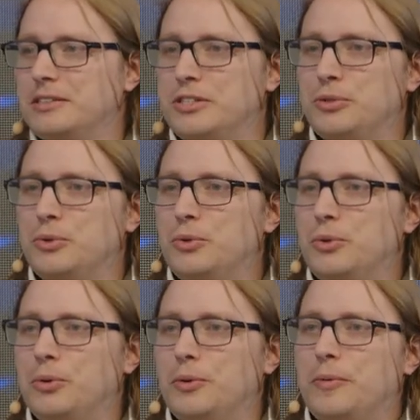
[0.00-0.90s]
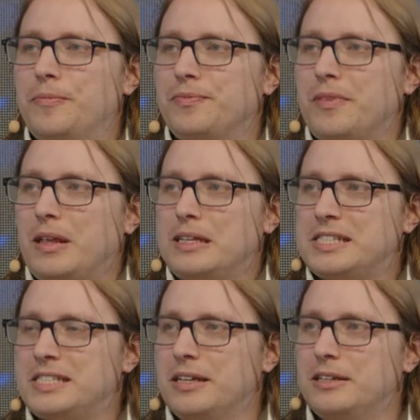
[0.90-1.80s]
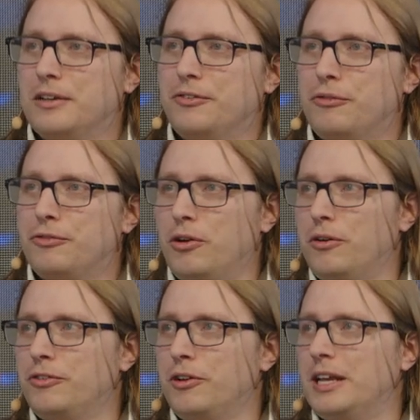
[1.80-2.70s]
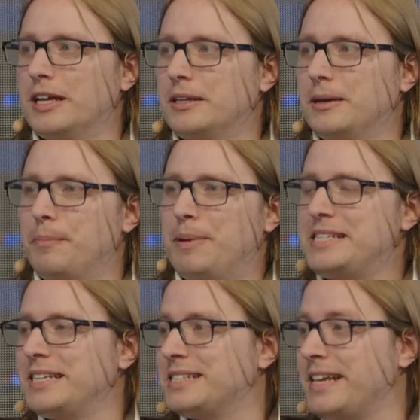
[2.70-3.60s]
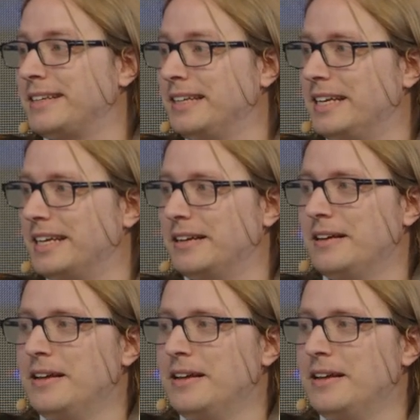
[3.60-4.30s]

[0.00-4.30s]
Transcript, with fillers: to uh, for, for like uh, basic signaling.